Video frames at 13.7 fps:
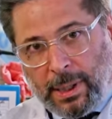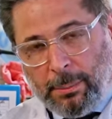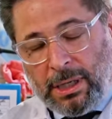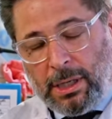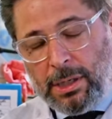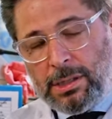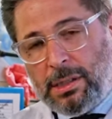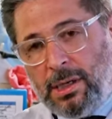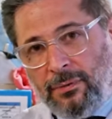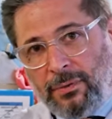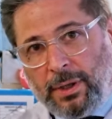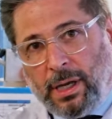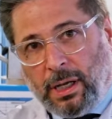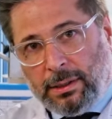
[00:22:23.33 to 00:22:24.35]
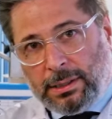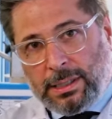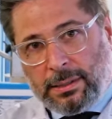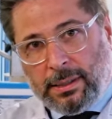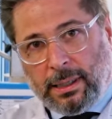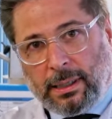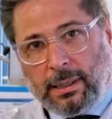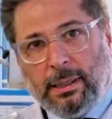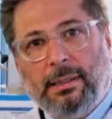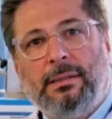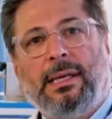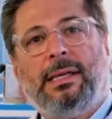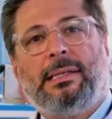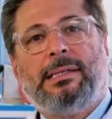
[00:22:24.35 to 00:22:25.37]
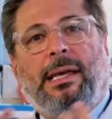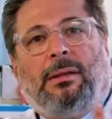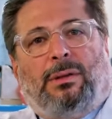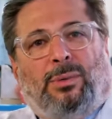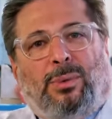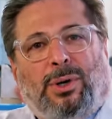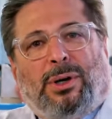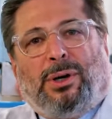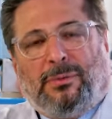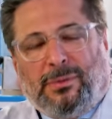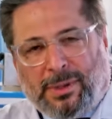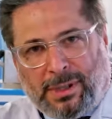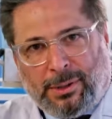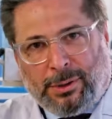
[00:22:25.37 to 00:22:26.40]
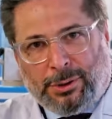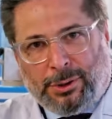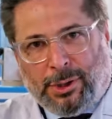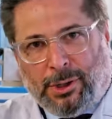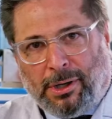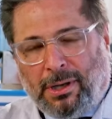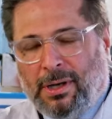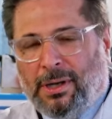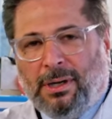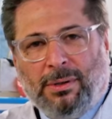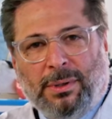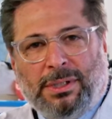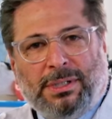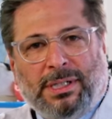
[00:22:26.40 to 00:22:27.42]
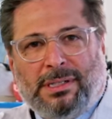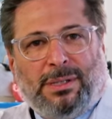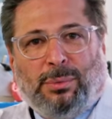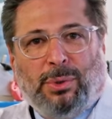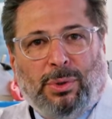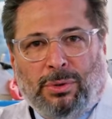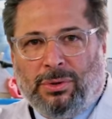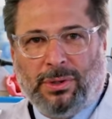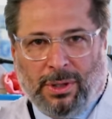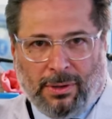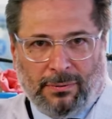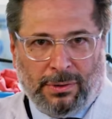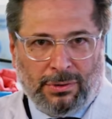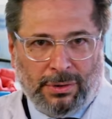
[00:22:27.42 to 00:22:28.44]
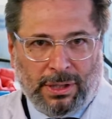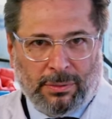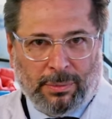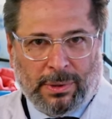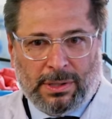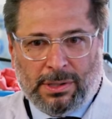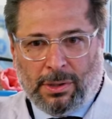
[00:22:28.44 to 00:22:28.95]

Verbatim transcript: because if the color is thick, it takes out the work of the guillocheur, which is the beauty of the treatment.